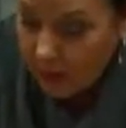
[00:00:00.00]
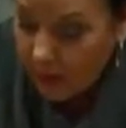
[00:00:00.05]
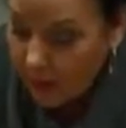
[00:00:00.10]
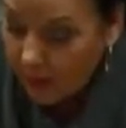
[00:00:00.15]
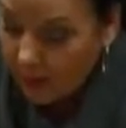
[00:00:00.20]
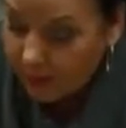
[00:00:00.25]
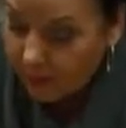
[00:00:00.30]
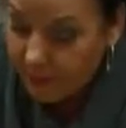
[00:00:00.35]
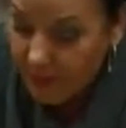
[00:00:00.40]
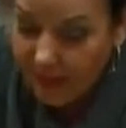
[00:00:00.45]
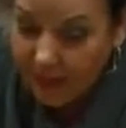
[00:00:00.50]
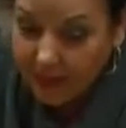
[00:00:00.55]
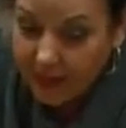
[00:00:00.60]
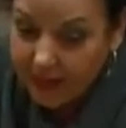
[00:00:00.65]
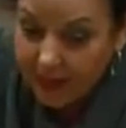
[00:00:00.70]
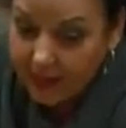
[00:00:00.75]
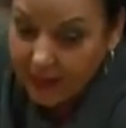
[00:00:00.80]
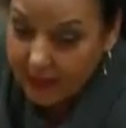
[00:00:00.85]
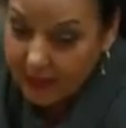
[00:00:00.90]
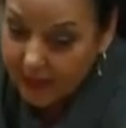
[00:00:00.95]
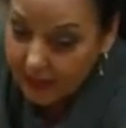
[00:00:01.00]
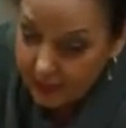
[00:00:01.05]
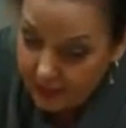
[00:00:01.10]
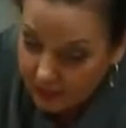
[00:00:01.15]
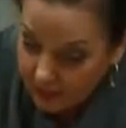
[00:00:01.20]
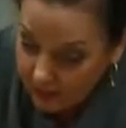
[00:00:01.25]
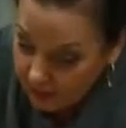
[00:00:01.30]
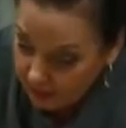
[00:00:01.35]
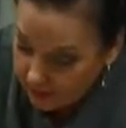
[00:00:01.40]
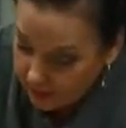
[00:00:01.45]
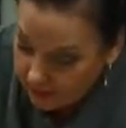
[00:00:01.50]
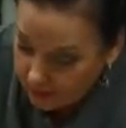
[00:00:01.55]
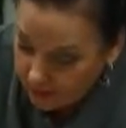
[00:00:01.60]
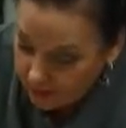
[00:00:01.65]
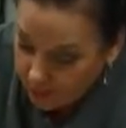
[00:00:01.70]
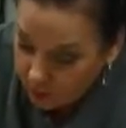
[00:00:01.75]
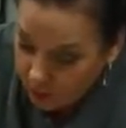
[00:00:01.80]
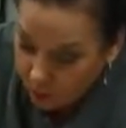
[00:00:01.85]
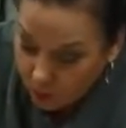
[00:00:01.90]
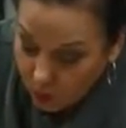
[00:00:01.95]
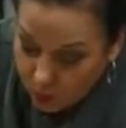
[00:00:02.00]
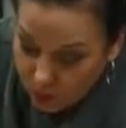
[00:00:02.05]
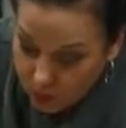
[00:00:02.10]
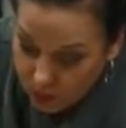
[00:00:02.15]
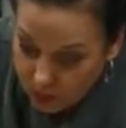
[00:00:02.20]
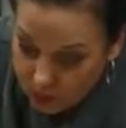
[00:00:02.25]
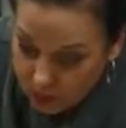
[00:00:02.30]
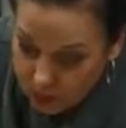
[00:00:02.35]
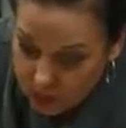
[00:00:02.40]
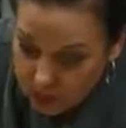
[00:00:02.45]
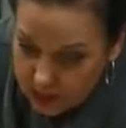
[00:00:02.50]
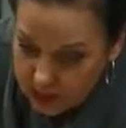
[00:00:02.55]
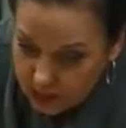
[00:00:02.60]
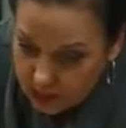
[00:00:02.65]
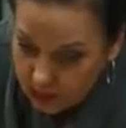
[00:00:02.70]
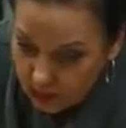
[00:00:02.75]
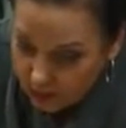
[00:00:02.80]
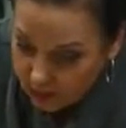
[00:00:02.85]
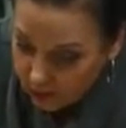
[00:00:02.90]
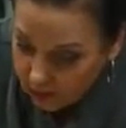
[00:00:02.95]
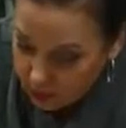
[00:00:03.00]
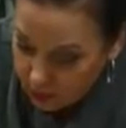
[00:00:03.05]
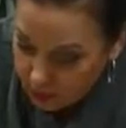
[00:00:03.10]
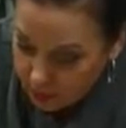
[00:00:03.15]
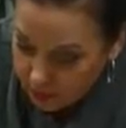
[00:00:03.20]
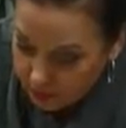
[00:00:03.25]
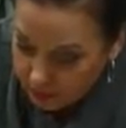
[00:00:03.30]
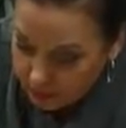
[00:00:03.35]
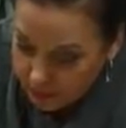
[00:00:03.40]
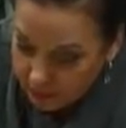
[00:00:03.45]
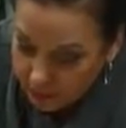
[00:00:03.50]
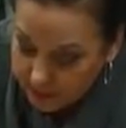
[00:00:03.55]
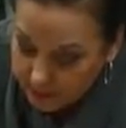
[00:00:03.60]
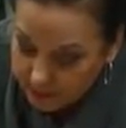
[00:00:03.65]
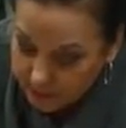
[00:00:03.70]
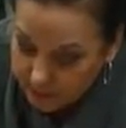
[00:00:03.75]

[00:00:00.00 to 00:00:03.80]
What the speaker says: And that equals, can you tell me?